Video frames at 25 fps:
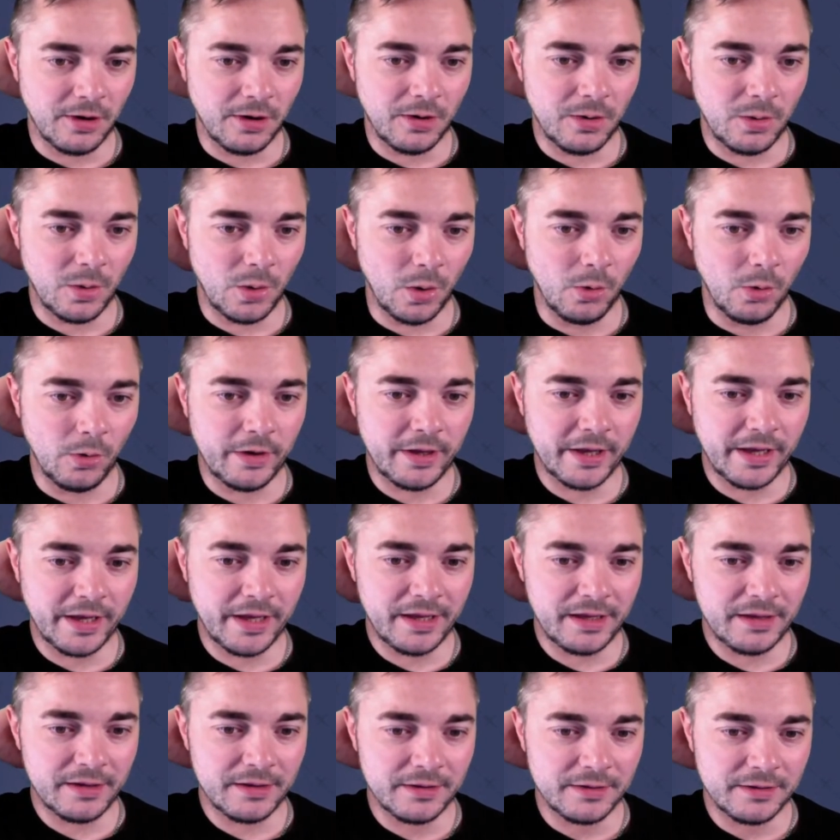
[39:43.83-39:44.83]

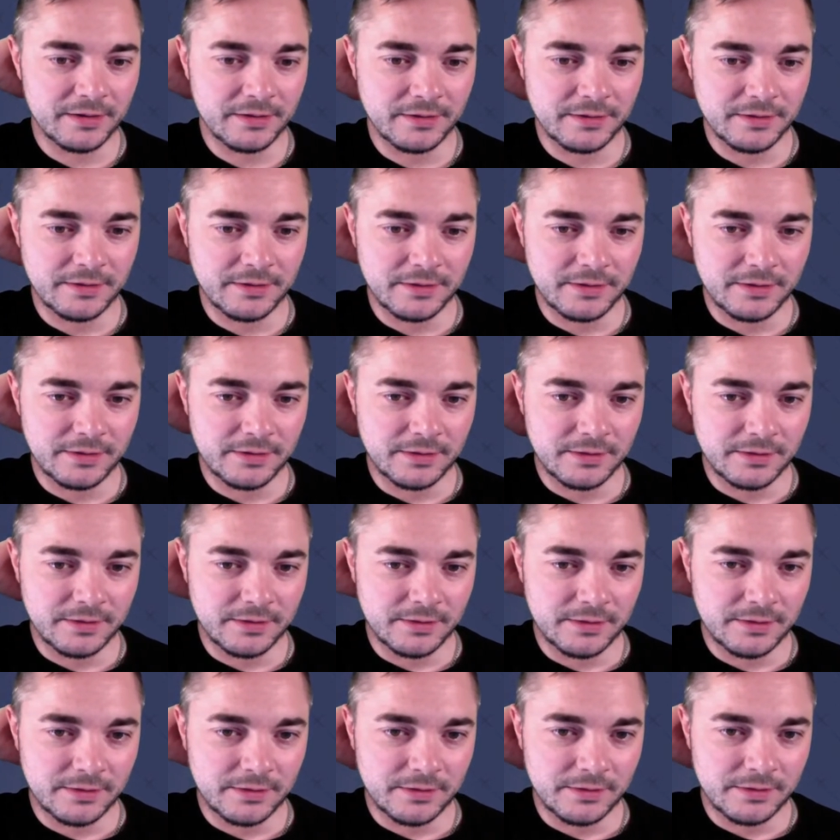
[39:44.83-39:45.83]
Okay.
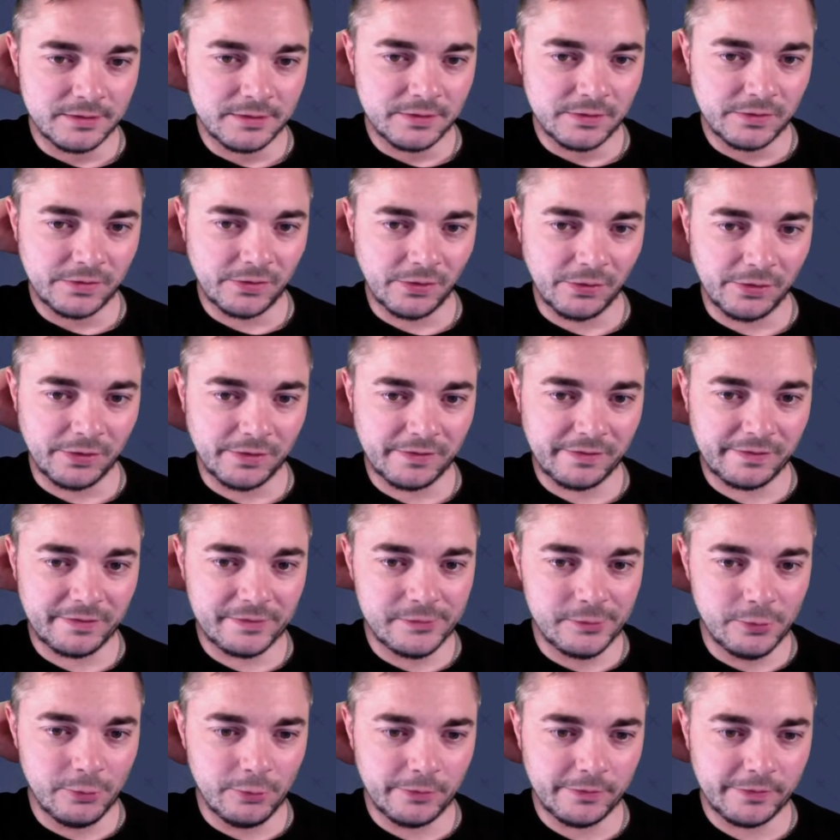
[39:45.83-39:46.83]
So this
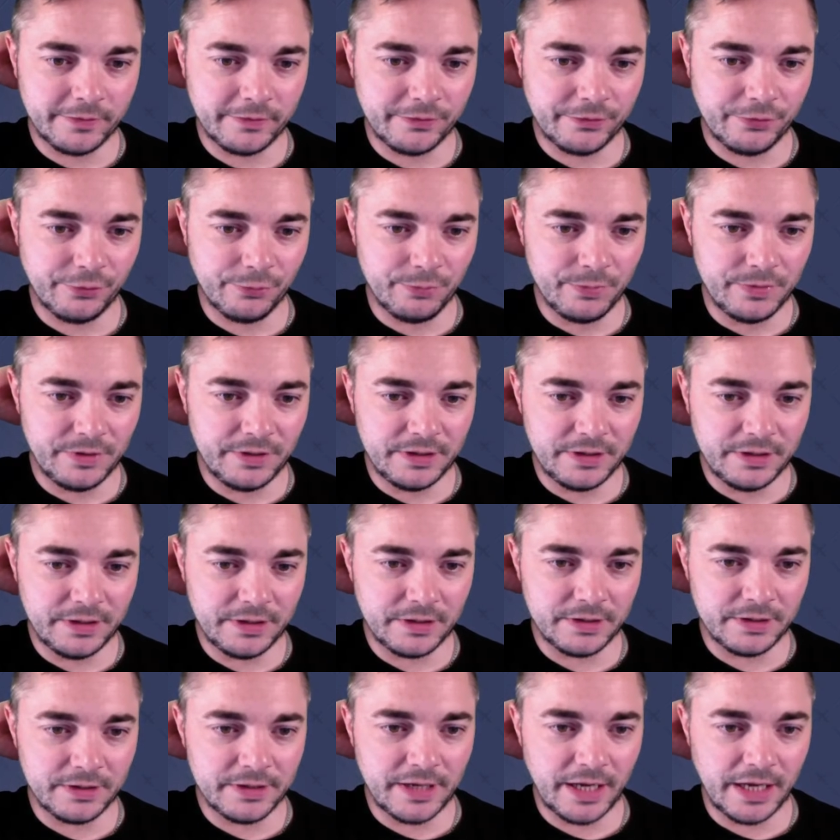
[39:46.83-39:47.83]
looks to
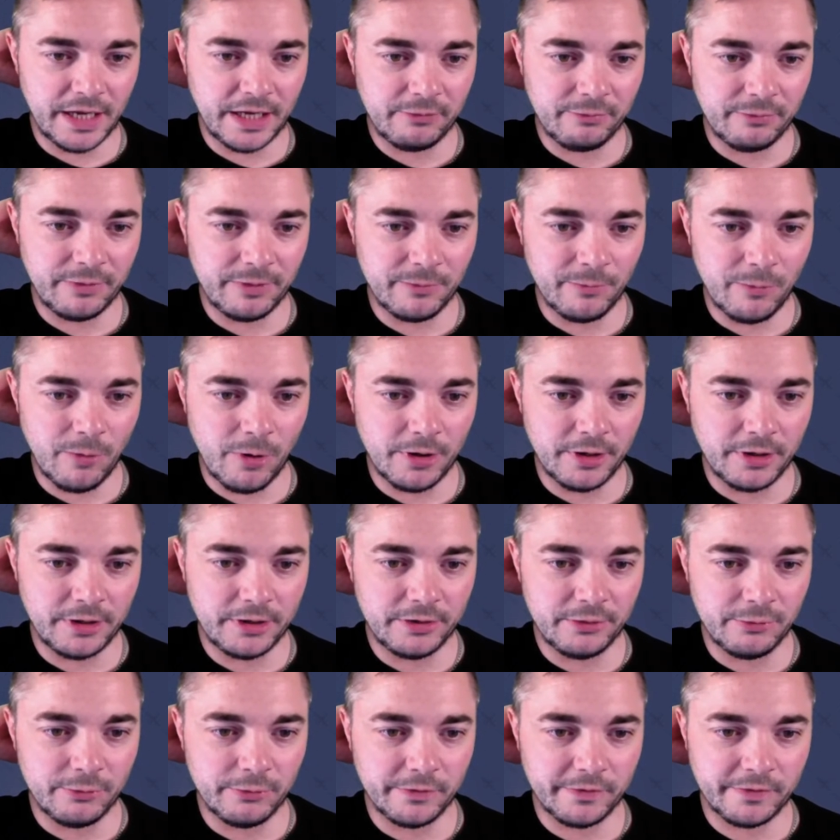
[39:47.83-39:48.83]
me like we want to
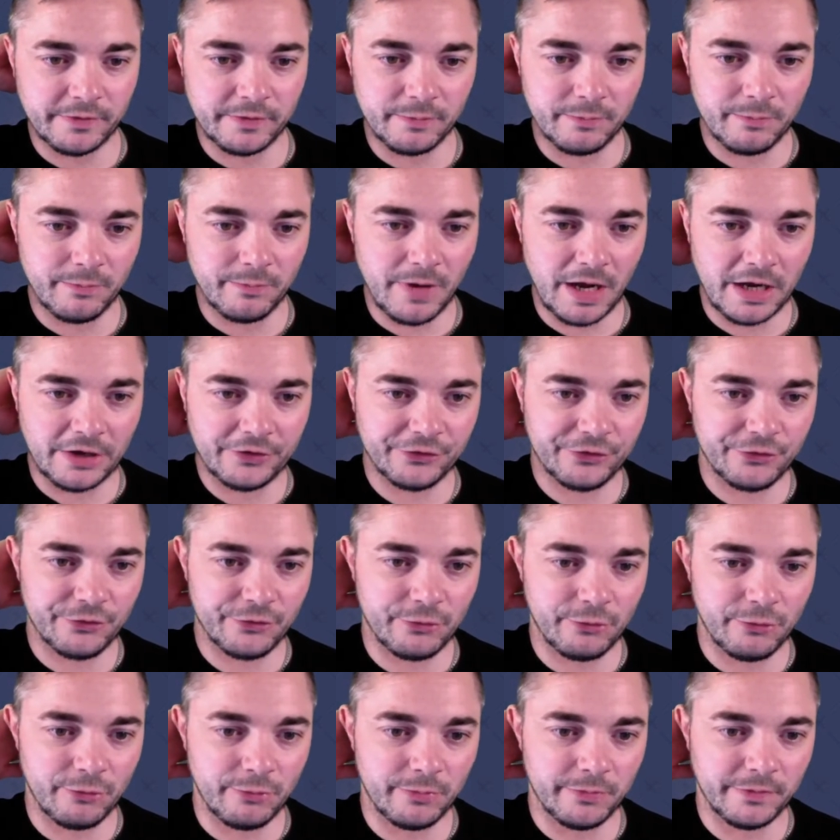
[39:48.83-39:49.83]
use the
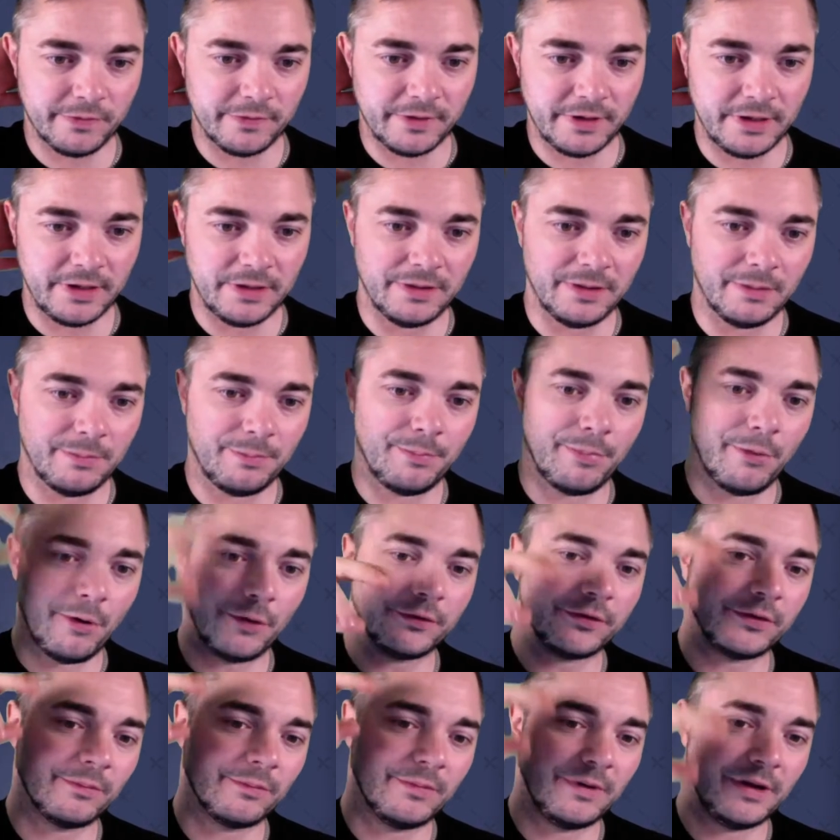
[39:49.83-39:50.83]
mushrooms in the
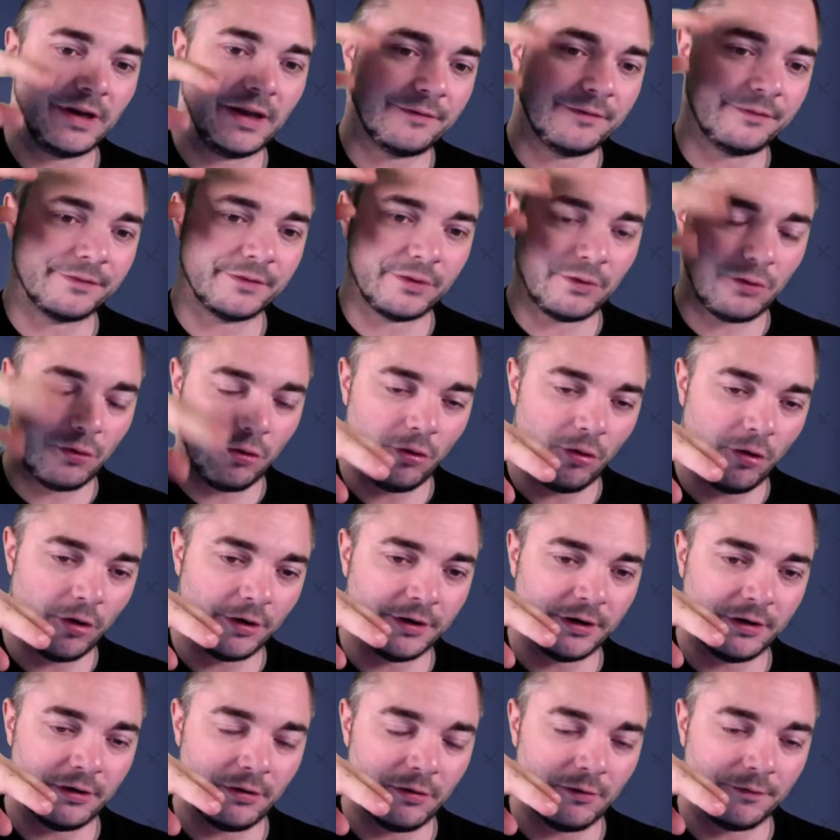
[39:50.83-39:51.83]
bottom left
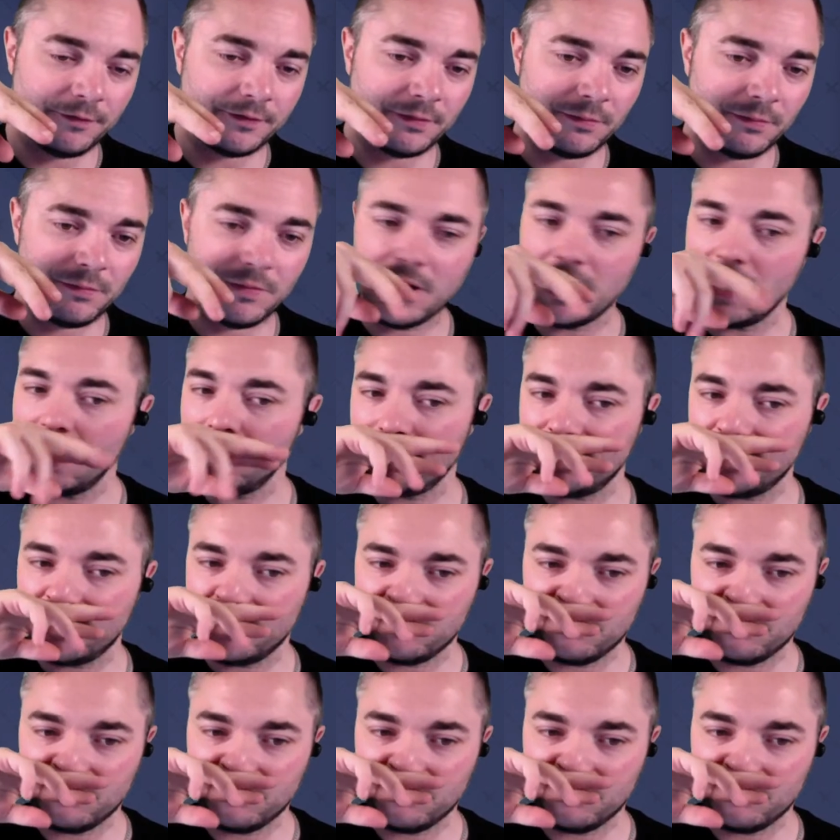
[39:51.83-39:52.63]
corner of the map.